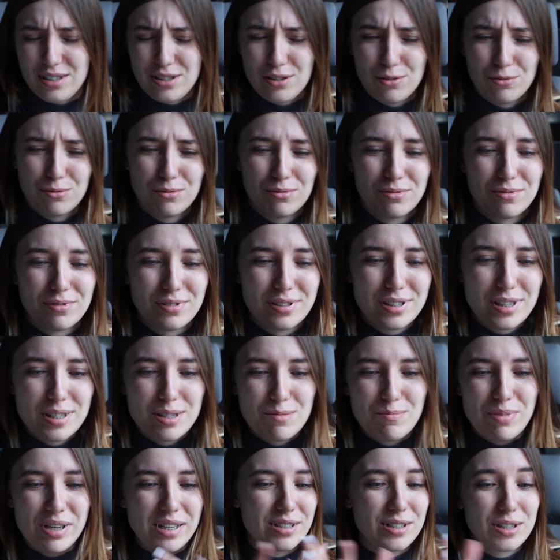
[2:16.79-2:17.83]
So this is
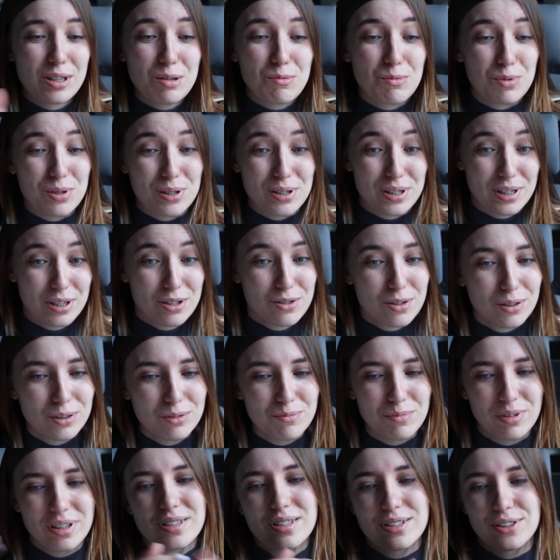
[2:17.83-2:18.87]
basically what they
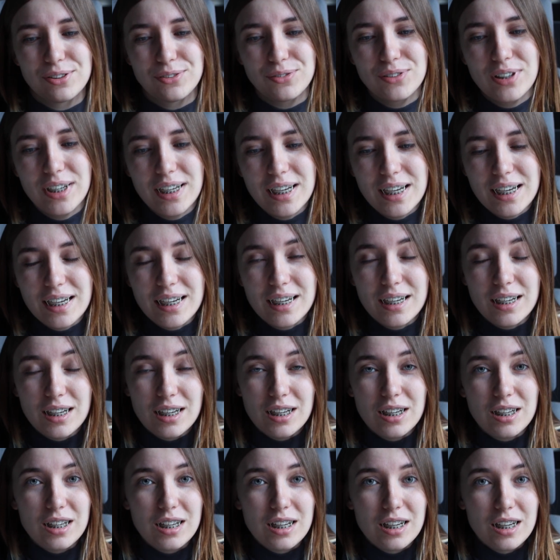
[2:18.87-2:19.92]
told me. So
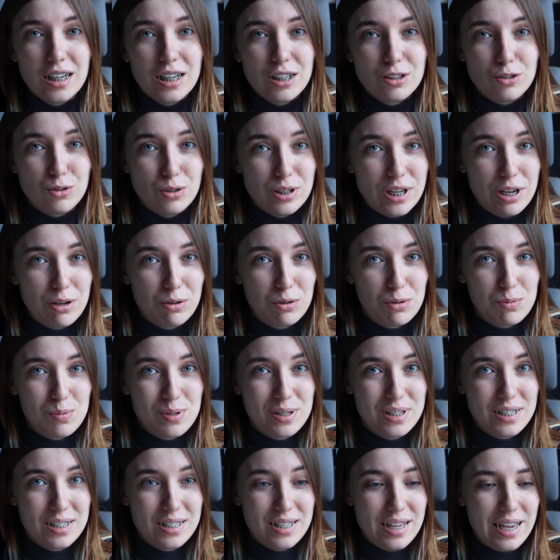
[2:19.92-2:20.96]
today will be
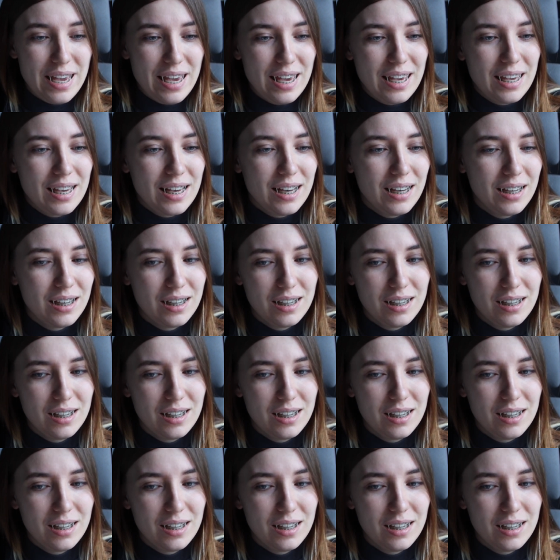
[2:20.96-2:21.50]
this day.